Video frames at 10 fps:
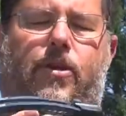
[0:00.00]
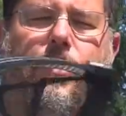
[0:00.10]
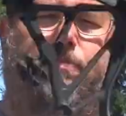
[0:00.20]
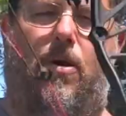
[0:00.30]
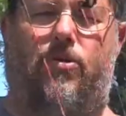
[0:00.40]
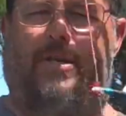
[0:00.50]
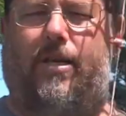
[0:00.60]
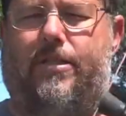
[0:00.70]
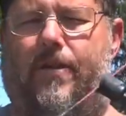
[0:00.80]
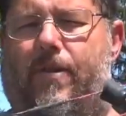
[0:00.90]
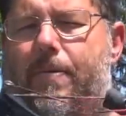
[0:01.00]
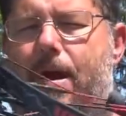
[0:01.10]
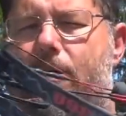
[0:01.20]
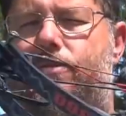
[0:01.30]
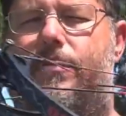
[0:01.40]
this bow set at 70
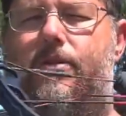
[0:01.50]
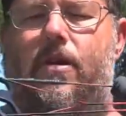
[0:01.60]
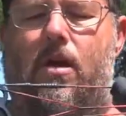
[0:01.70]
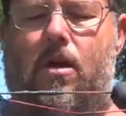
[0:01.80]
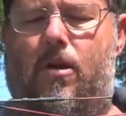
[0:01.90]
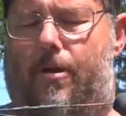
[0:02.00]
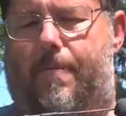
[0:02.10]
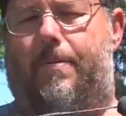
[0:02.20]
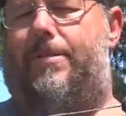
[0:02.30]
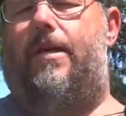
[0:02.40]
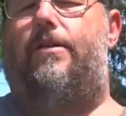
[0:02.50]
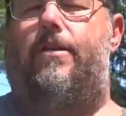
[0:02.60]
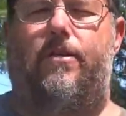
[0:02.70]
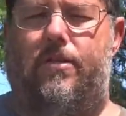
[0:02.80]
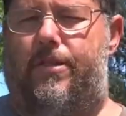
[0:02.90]
pounds, or maybe set it
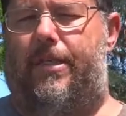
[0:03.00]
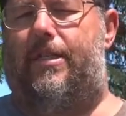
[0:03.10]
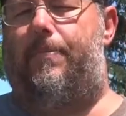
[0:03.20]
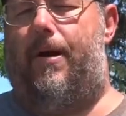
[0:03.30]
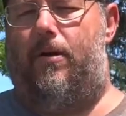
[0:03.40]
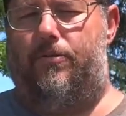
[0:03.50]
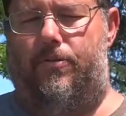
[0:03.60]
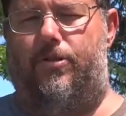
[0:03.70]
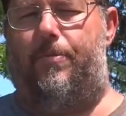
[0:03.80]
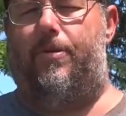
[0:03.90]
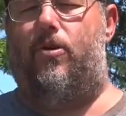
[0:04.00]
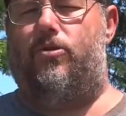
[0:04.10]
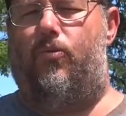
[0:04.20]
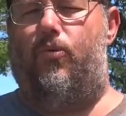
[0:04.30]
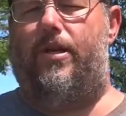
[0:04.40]
to 60 pounds or something.
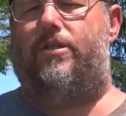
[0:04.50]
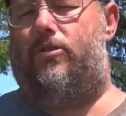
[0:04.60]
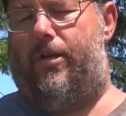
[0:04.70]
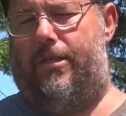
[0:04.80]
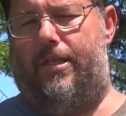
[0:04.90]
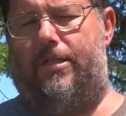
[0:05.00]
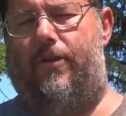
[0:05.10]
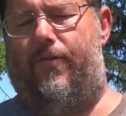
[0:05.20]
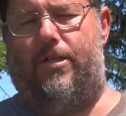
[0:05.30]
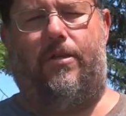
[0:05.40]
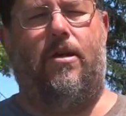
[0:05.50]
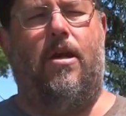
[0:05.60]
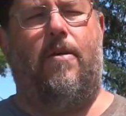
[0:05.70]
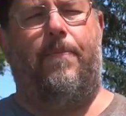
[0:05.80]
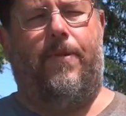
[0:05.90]
Those are reasons to get a 60 or 50.
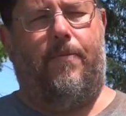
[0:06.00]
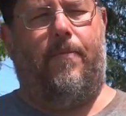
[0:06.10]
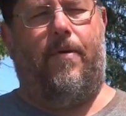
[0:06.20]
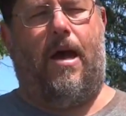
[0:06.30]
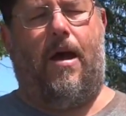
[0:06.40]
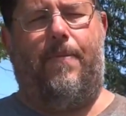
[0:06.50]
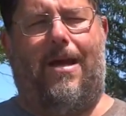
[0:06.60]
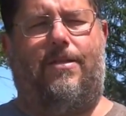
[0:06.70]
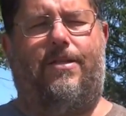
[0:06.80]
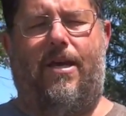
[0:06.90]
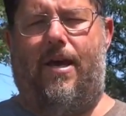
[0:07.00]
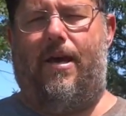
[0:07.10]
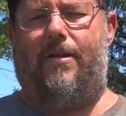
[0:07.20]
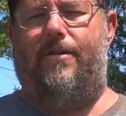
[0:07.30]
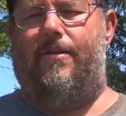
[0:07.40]
That
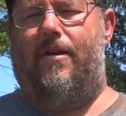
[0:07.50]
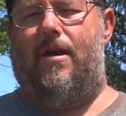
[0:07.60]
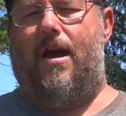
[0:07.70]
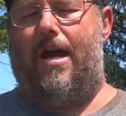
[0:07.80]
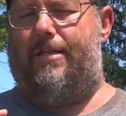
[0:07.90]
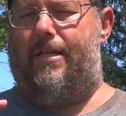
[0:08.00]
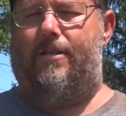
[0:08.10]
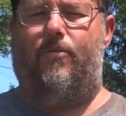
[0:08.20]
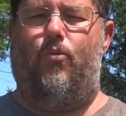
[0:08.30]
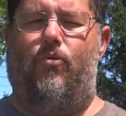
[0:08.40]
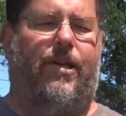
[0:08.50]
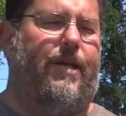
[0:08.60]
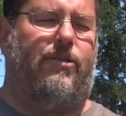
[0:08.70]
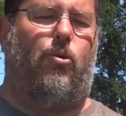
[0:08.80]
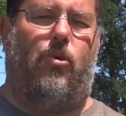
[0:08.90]
said, I tend to
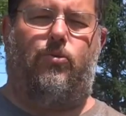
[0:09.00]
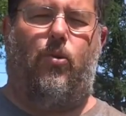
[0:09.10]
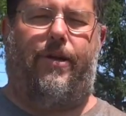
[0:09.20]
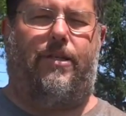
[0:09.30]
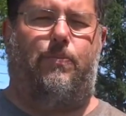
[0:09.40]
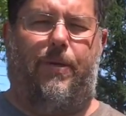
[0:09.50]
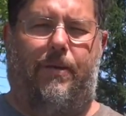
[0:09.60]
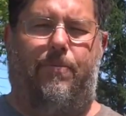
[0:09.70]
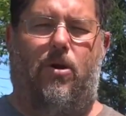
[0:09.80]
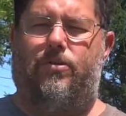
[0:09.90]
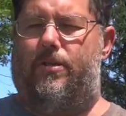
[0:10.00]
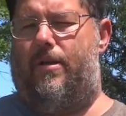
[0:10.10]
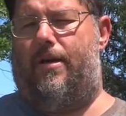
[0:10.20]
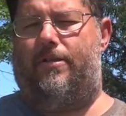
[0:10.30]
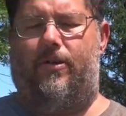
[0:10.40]
lean towards wanting speed bows, and
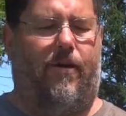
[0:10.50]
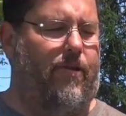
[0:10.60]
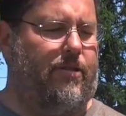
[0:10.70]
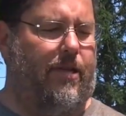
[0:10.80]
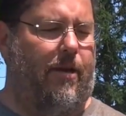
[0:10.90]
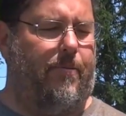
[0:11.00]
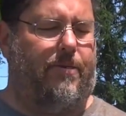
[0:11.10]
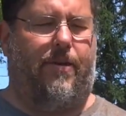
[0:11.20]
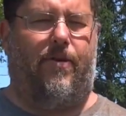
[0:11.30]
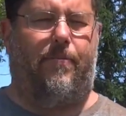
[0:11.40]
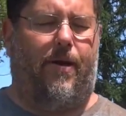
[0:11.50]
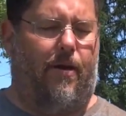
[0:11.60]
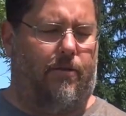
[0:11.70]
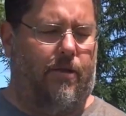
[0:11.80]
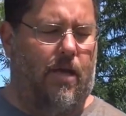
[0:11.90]
I still have this set up at 70
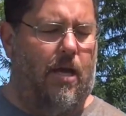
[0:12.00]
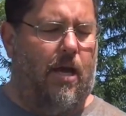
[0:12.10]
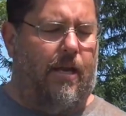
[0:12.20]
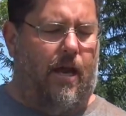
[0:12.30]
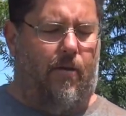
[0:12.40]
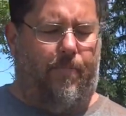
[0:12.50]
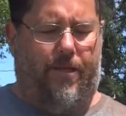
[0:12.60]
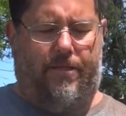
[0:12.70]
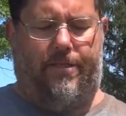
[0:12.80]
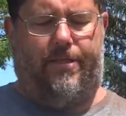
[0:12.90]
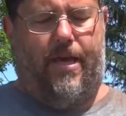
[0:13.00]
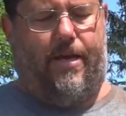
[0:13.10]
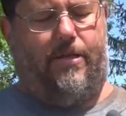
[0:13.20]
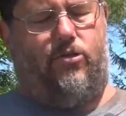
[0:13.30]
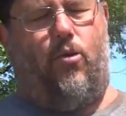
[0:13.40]
pounds. Now, this is set
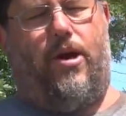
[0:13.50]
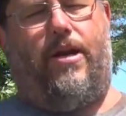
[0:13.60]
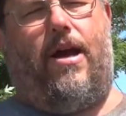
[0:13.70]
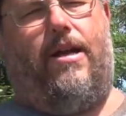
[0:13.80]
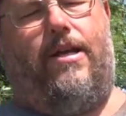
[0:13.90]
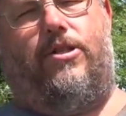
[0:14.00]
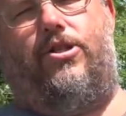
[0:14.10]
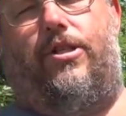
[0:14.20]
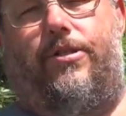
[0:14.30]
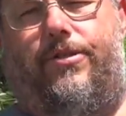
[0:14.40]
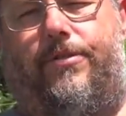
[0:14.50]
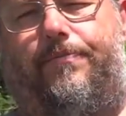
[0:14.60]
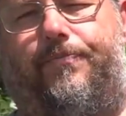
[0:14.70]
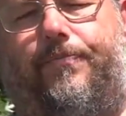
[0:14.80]
at 29 inches.